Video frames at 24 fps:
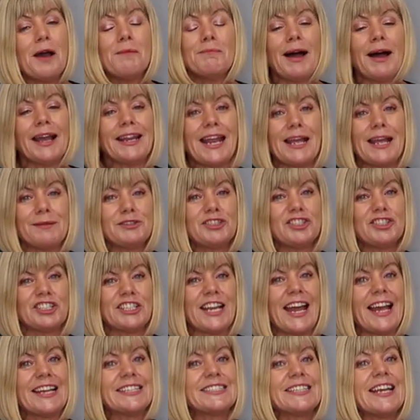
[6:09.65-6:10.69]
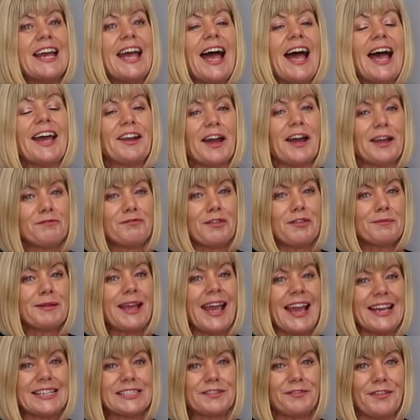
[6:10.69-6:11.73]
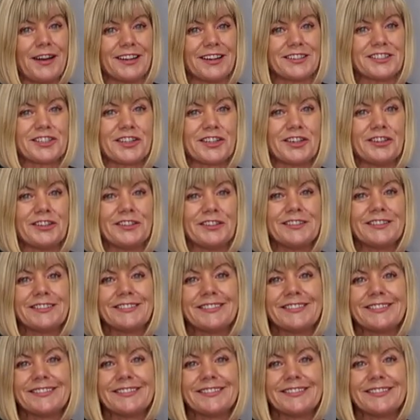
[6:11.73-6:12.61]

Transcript: My name is Janette and I'm from Case Flower School.